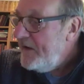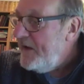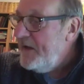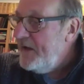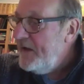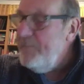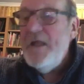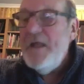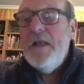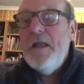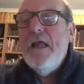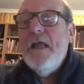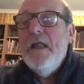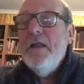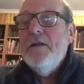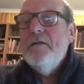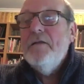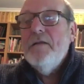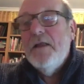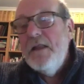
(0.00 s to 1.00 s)
I'm in it,
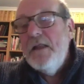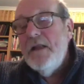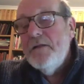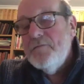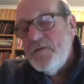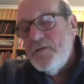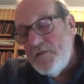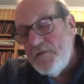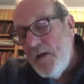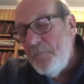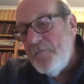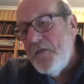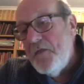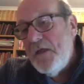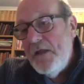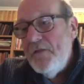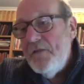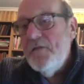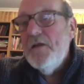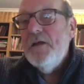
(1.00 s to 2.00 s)
in
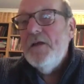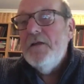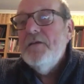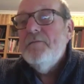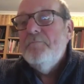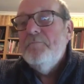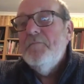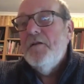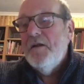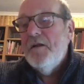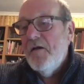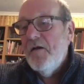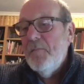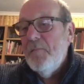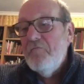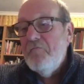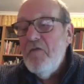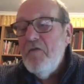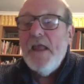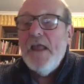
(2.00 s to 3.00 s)
something that, you know, I'm
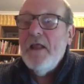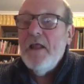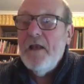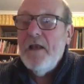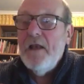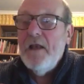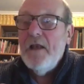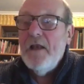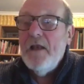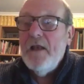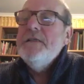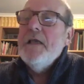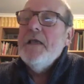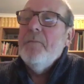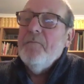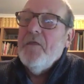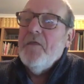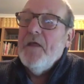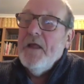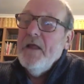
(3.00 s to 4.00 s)
a regular in
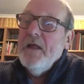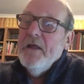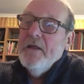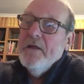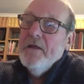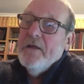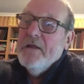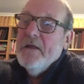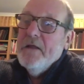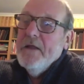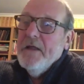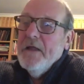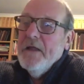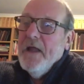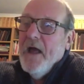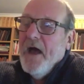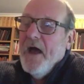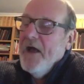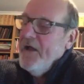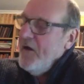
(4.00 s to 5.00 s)
something,
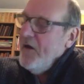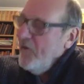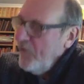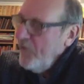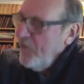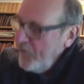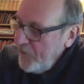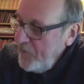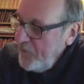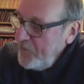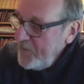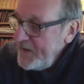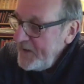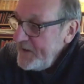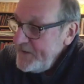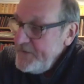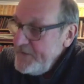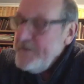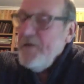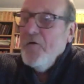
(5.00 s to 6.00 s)
I
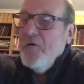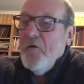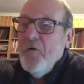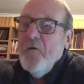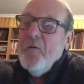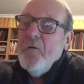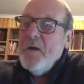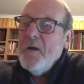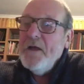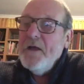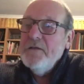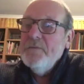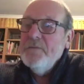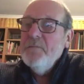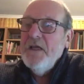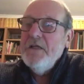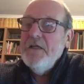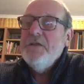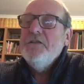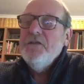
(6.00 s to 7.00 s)
always, always
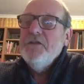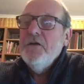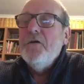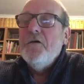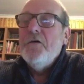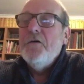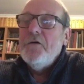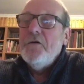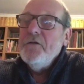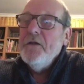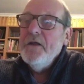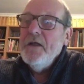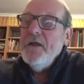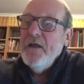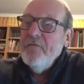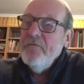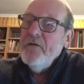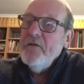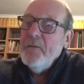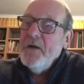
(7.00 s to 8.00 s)
make sure that
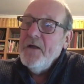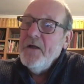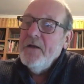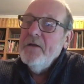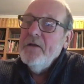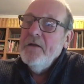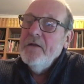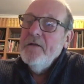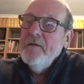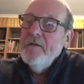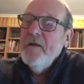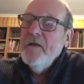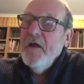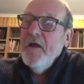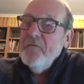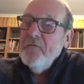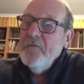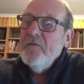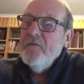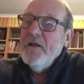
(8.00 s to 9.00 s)
everyone
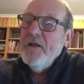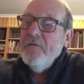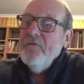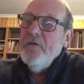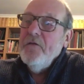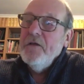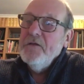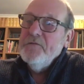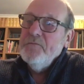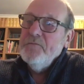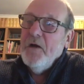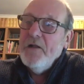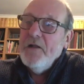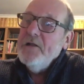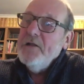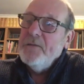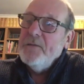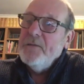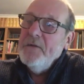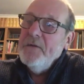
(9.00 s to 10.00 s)
hopefully feels
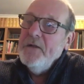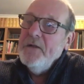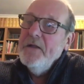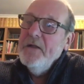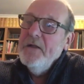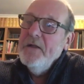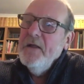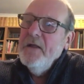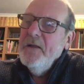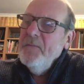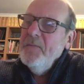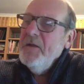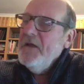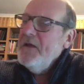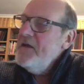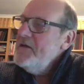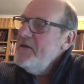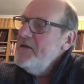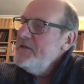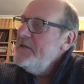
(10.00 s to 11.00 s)
welcome,
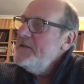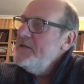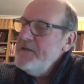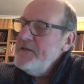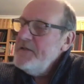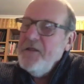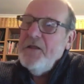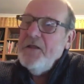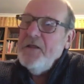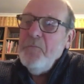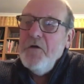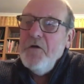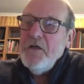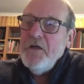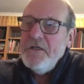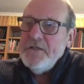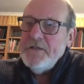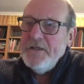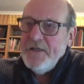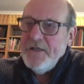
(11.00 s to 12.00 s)
because there's nothing
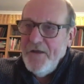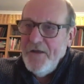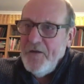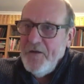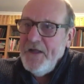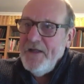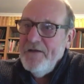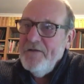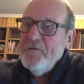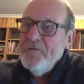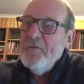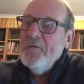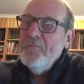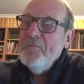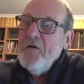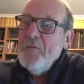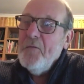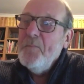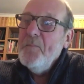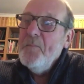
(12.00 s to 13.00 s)
worse than going into a
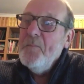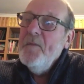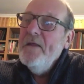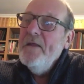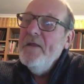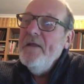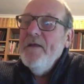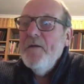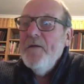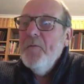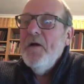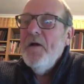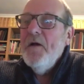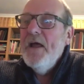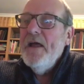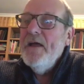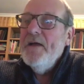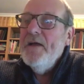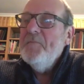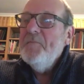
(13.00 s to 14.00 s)
room
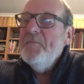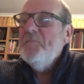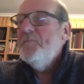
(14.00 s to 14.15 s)
where